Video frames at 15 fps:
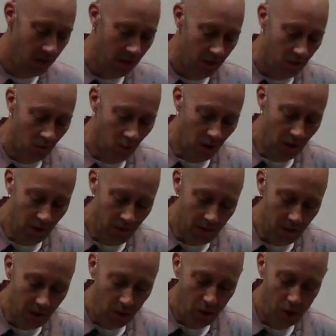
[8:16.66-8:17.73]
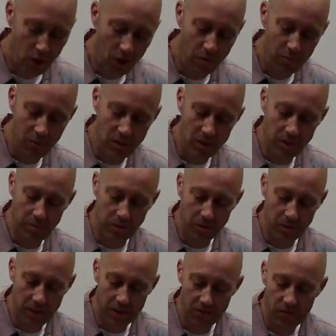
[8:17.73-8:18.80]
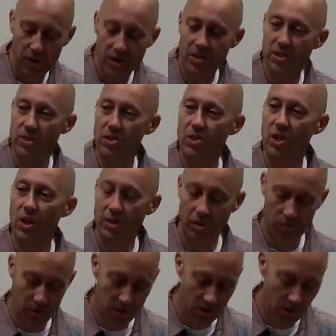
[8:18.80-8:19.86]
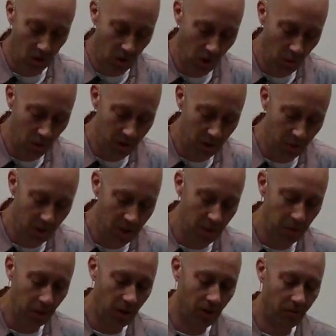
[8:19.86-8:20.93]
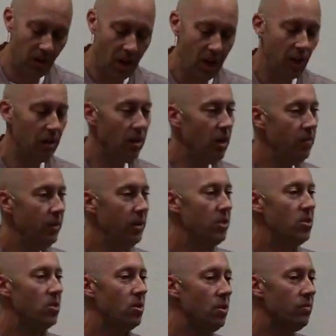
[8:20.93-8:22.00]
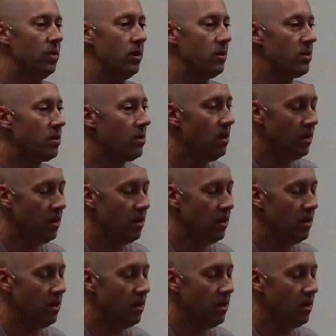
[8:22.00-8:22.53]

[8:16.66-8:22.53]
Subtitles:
One of the Christian principles that Francis sought to restore was the principle of loving service